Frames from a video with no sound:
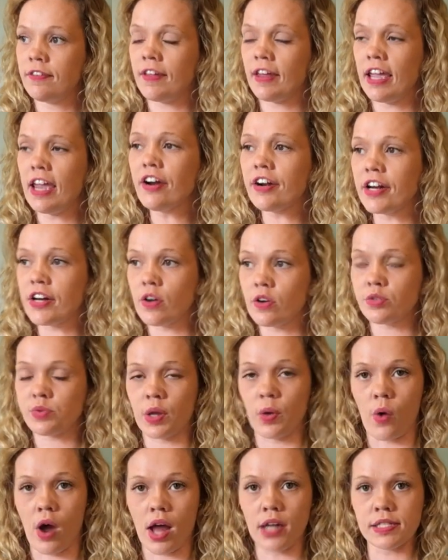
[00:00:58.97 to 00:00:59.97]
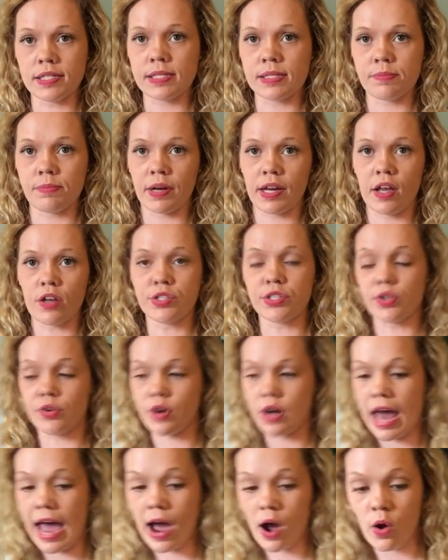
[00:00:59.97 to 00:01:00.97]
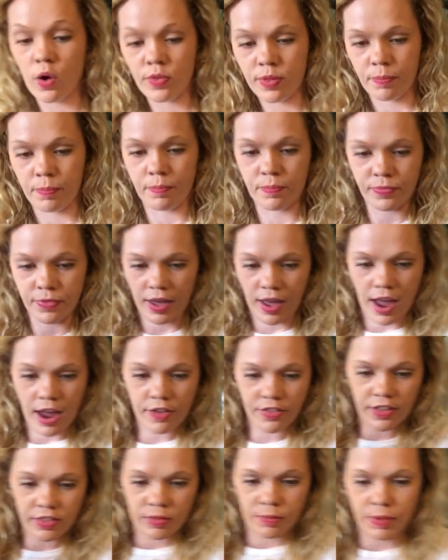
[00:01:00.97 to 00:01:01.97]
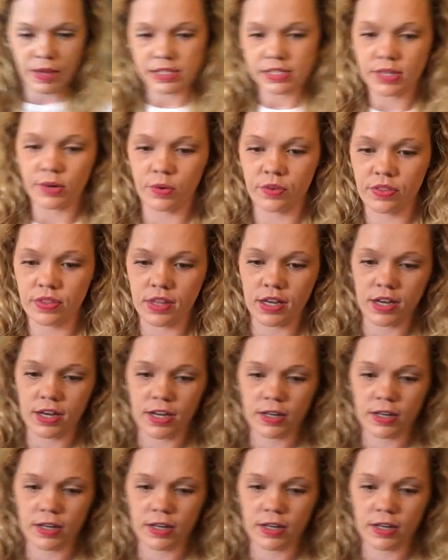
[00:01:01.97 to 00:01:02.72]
he already knows what he wants, but he also now, I think the biggest thing with